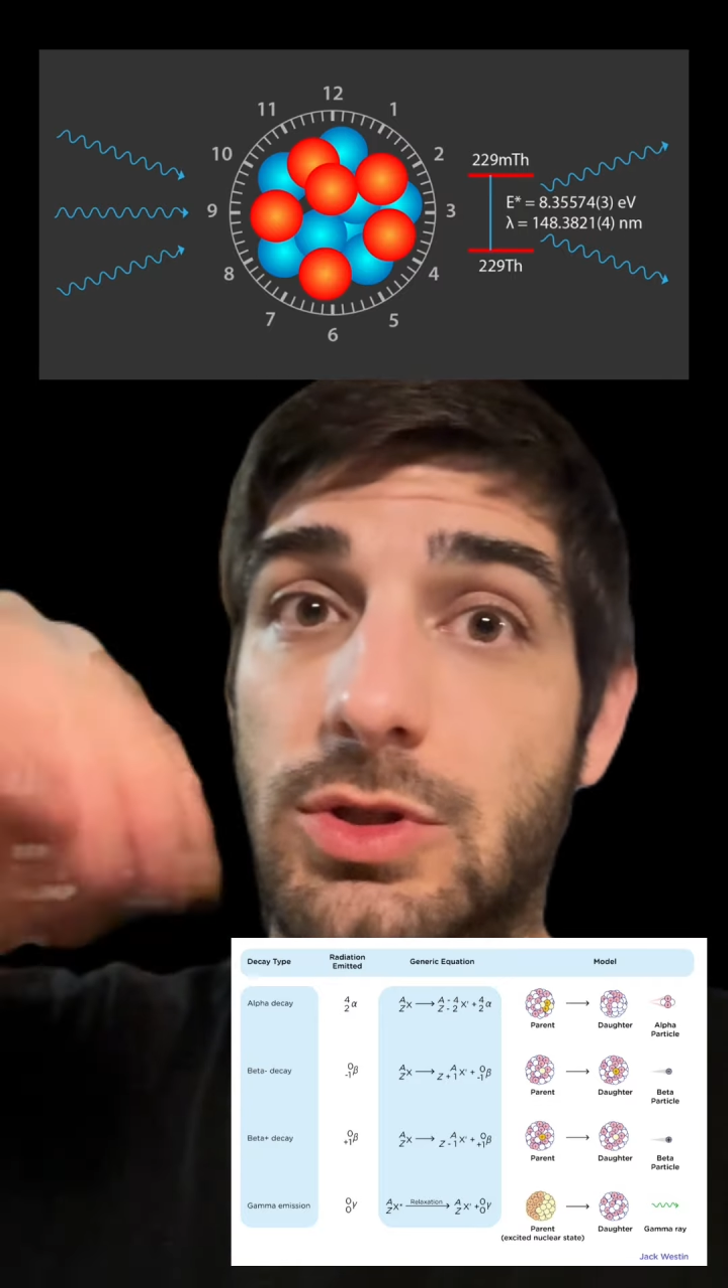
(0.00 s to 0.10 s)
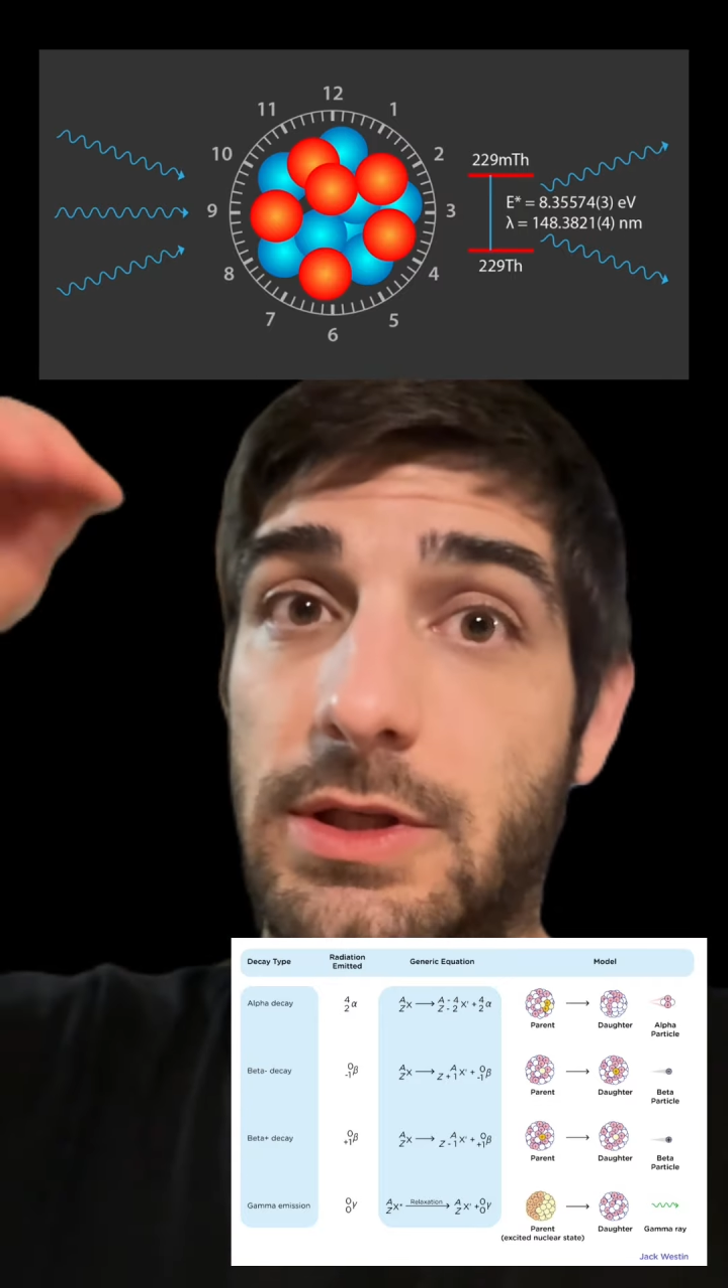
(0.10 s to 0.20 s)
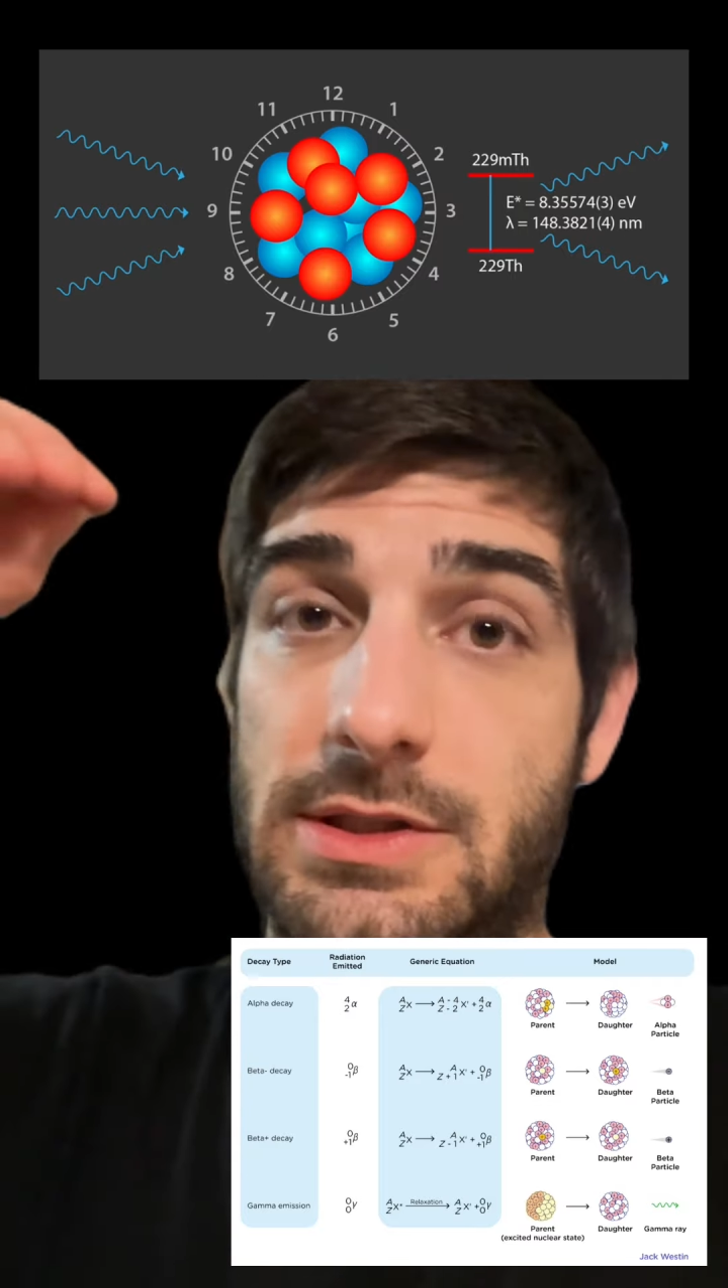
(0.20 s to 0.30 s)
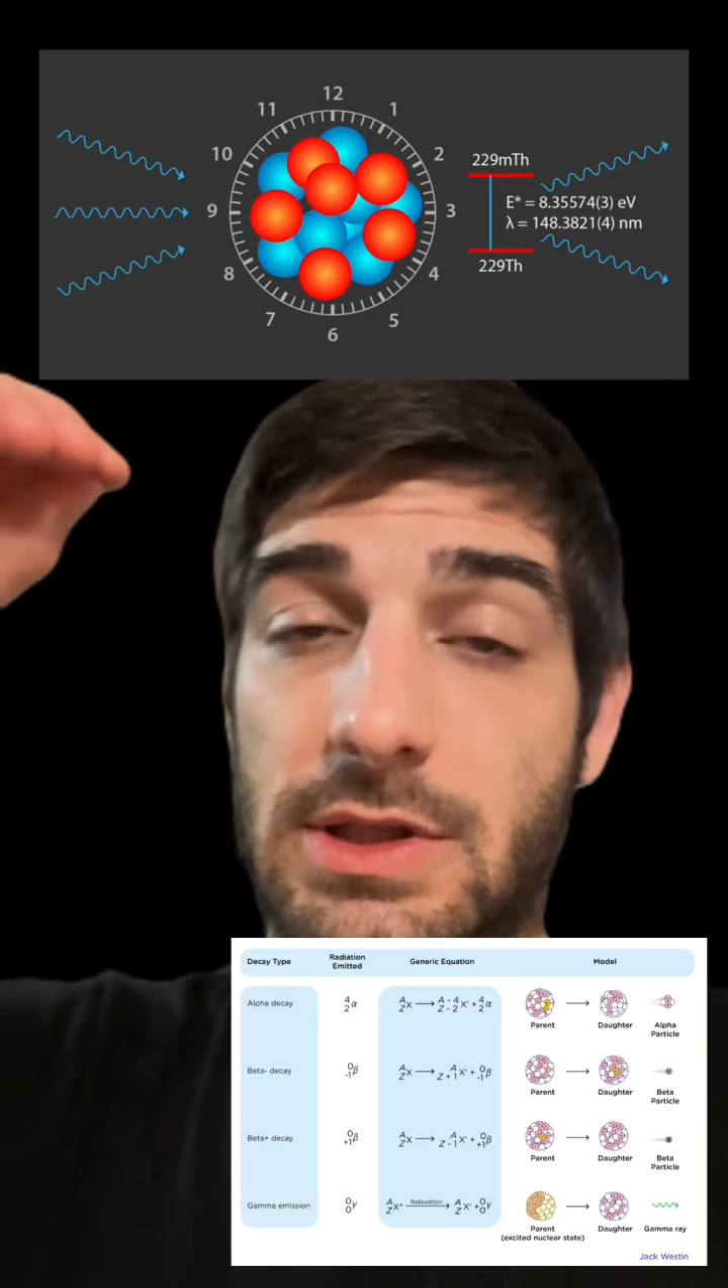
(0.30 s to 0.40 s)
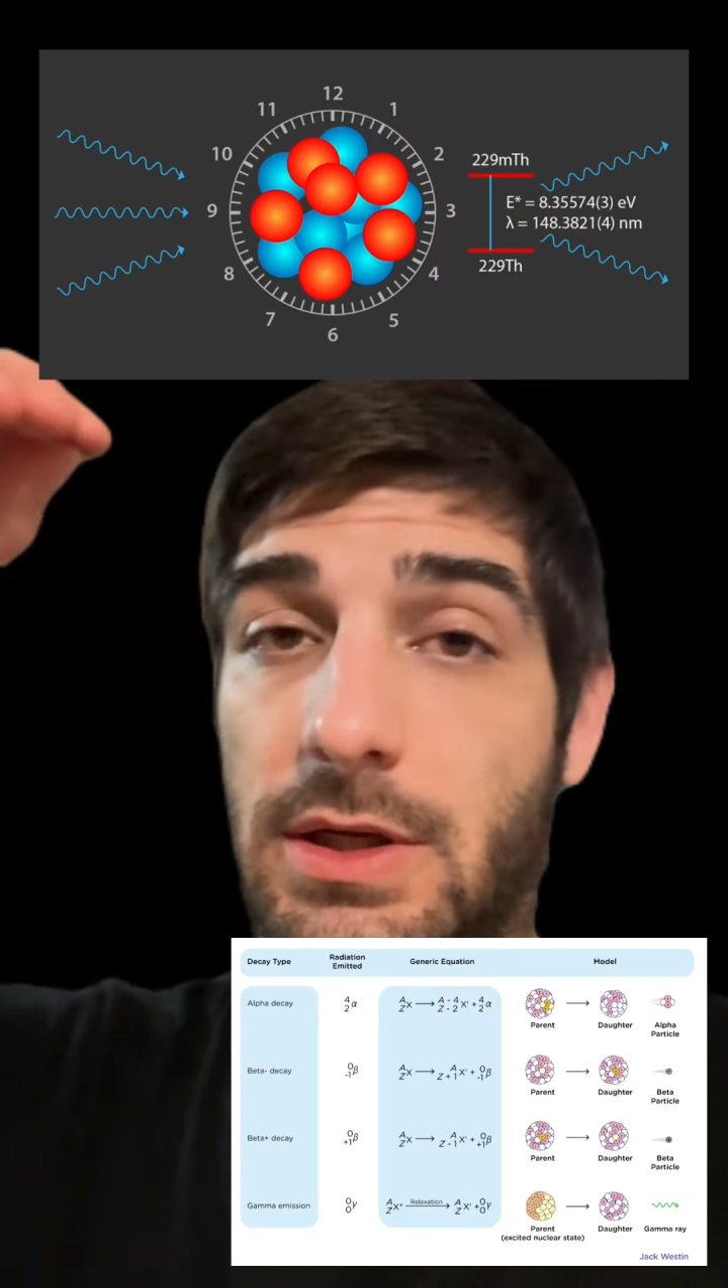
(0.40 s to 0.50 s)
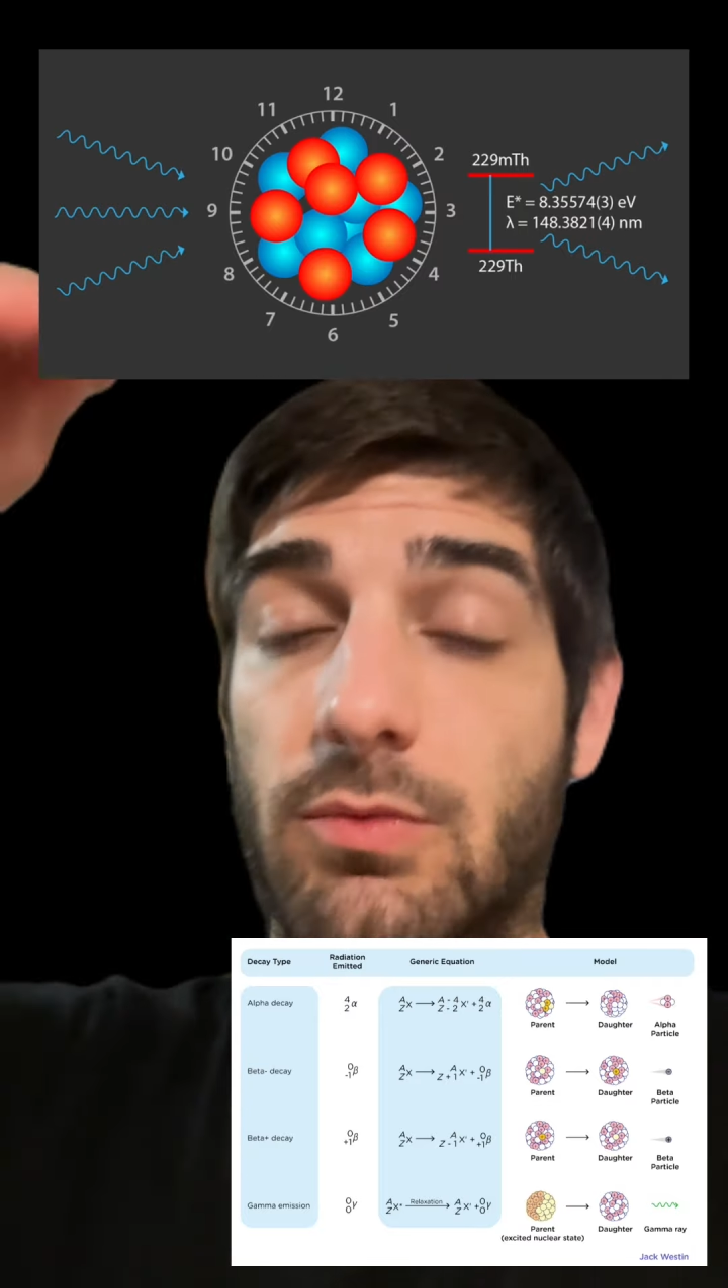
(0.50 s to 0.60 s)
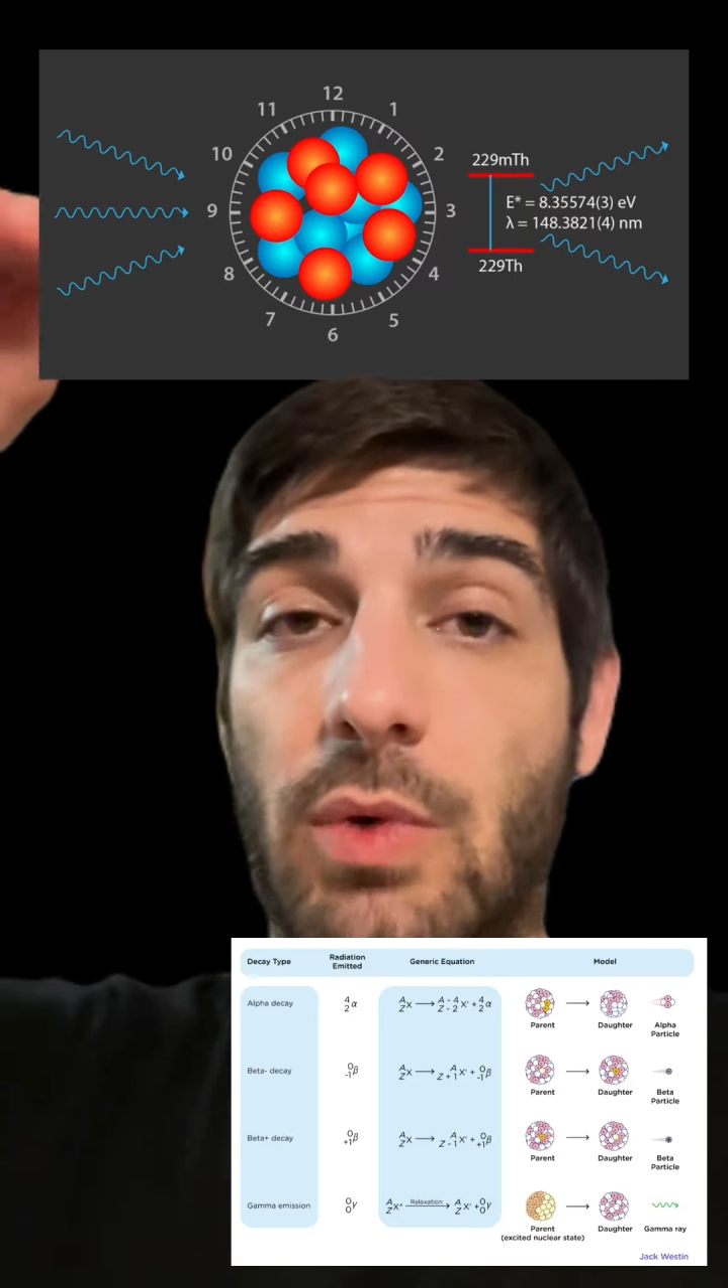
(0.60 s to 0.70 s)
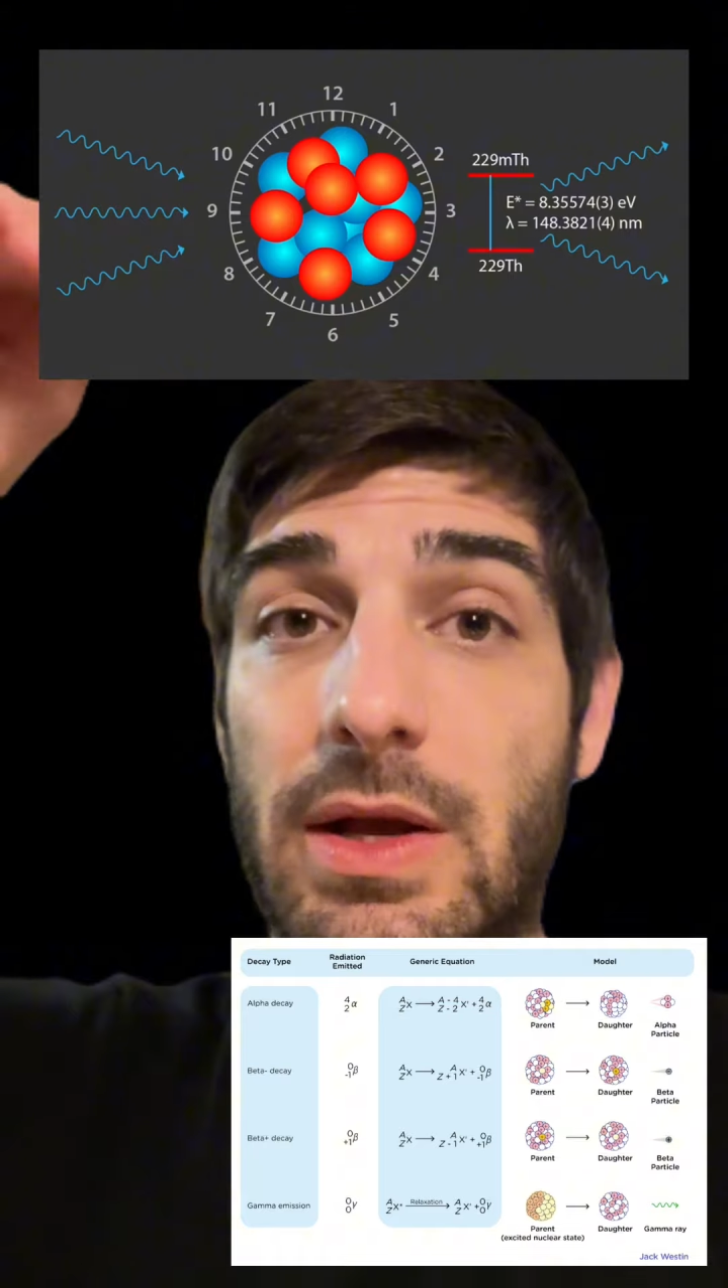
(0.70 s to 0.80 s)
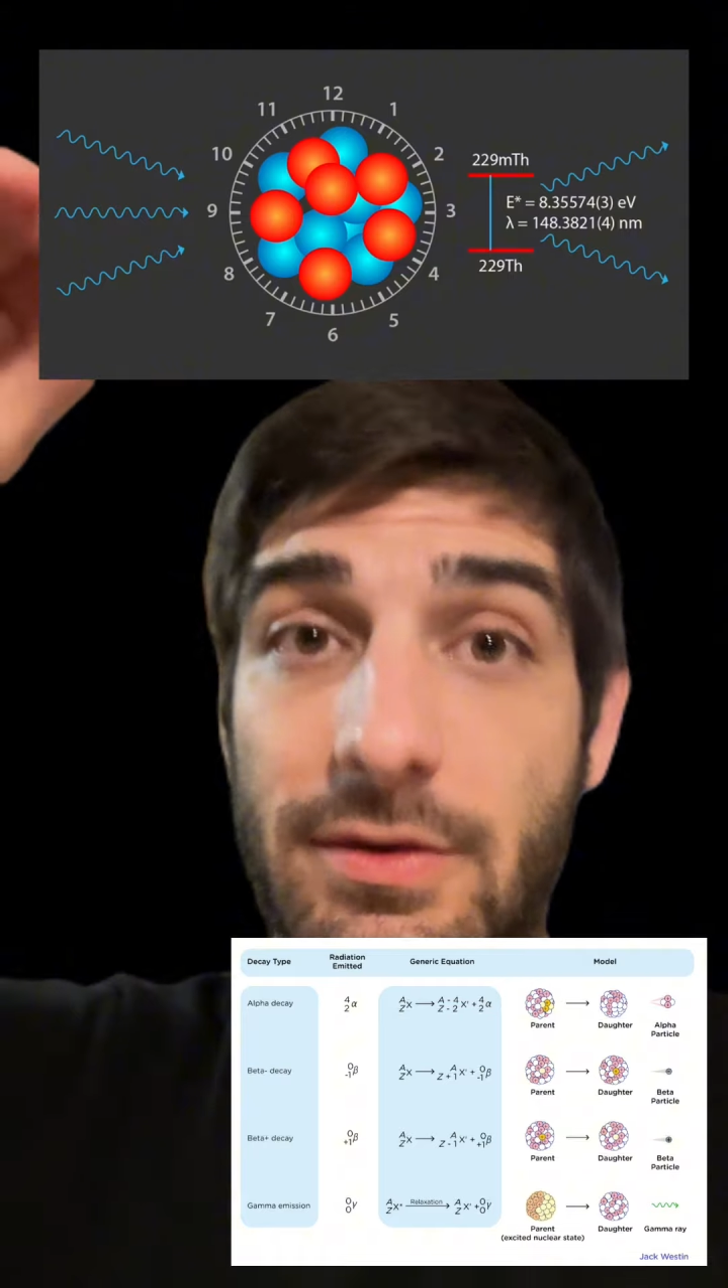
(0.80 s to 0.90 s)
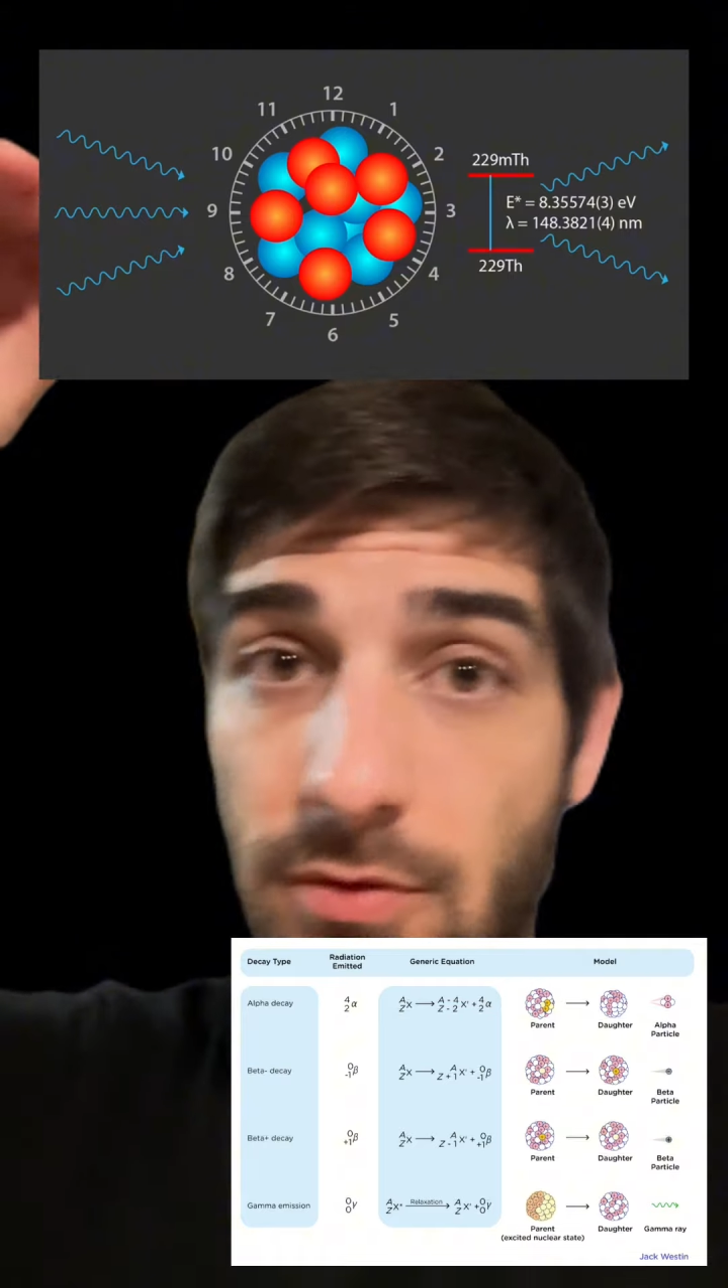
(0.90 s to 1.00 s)
It's like
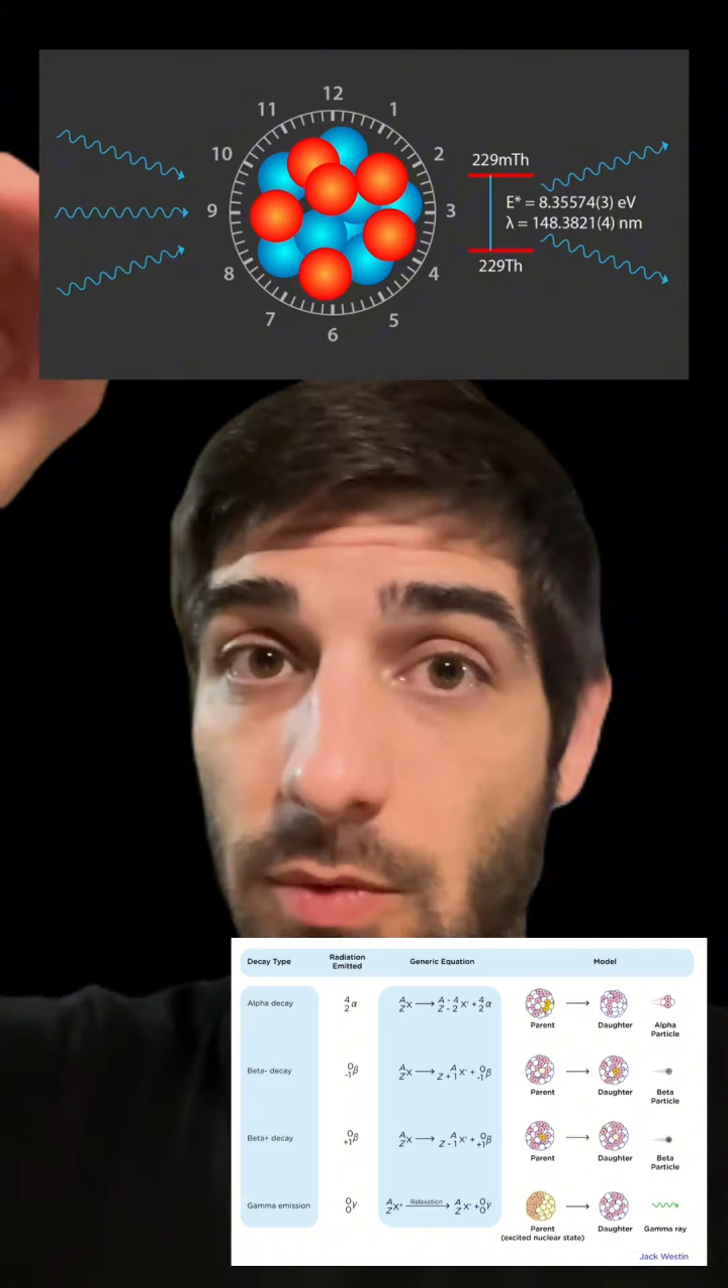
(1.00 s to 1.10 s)
even